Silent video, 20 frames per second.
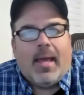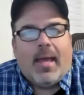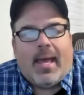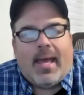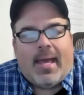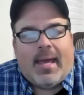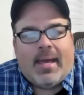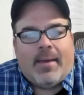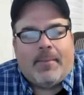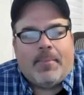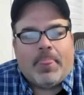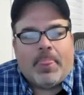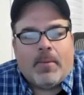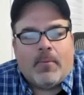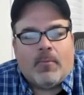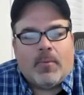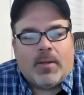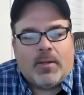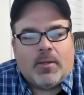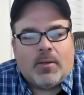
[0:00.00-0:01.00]
And
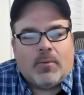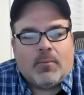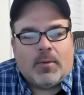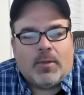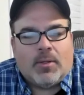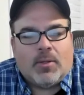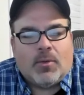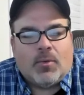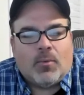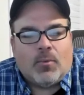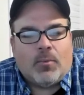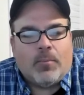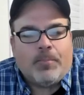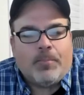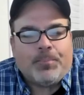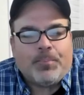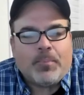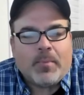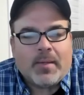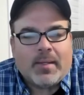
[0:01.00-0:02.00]
when you
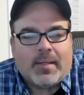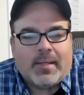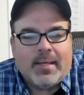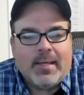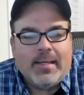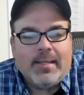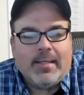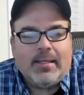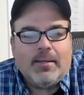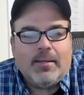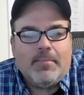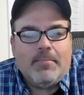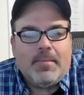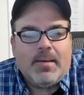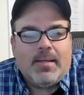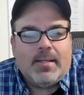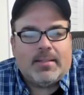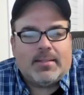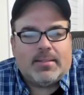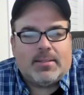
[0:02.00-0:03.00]
get
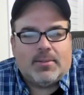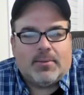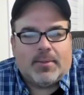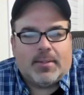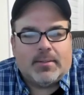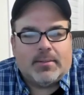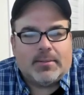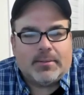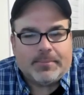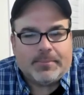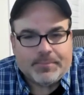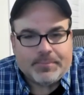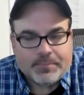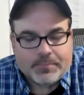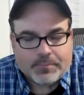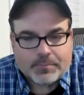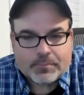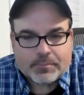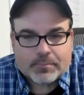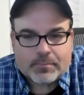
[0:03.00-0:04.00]
committed to it
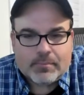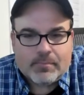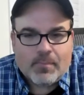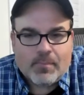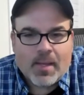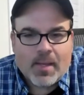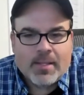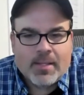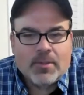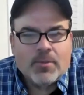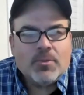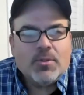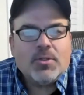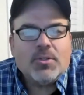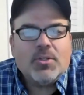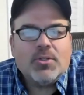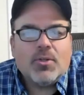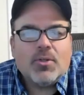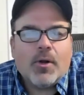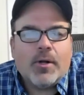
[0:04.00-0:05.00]
and you just
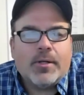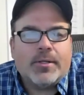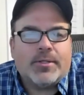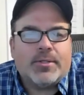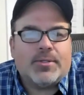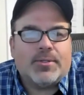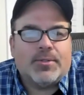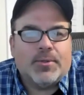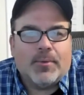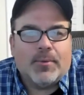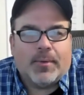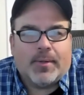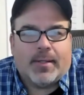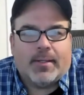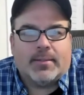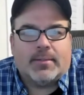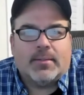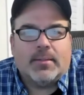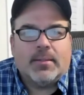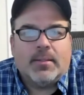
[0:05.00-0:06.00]
start doing
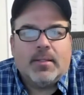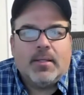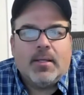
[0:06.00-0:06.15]
it,